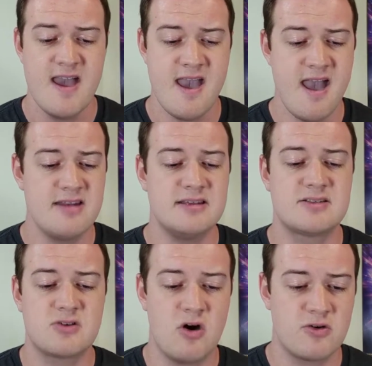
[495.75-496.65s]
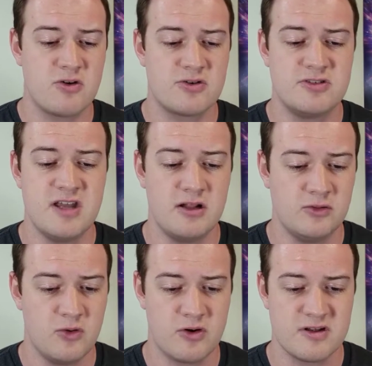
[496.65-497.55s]
Ares conquered
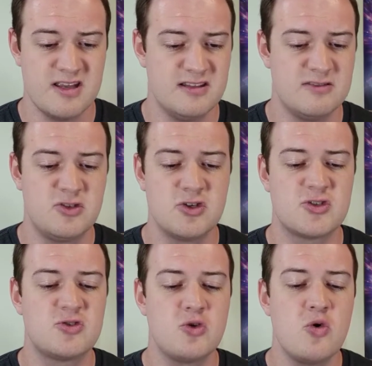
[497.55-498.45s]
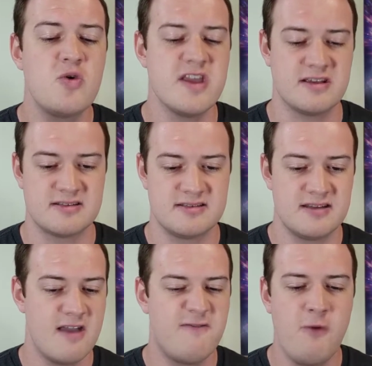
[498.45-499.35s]
Delnor in just 2 weeks,
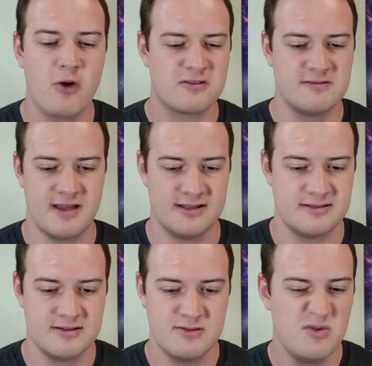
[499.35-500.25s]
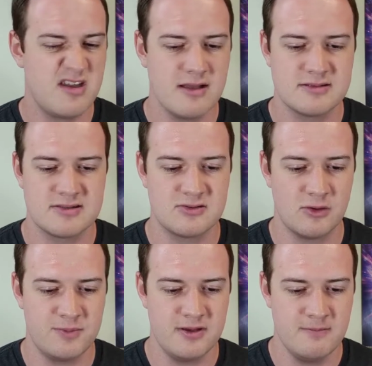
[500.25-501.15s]
a fortnight. We can't
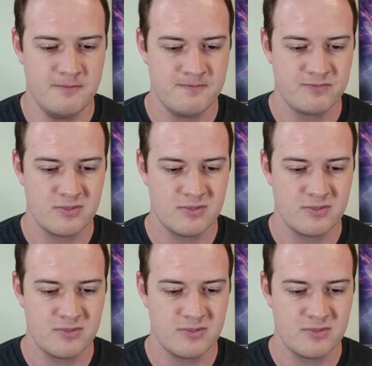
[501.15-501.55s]
stop him.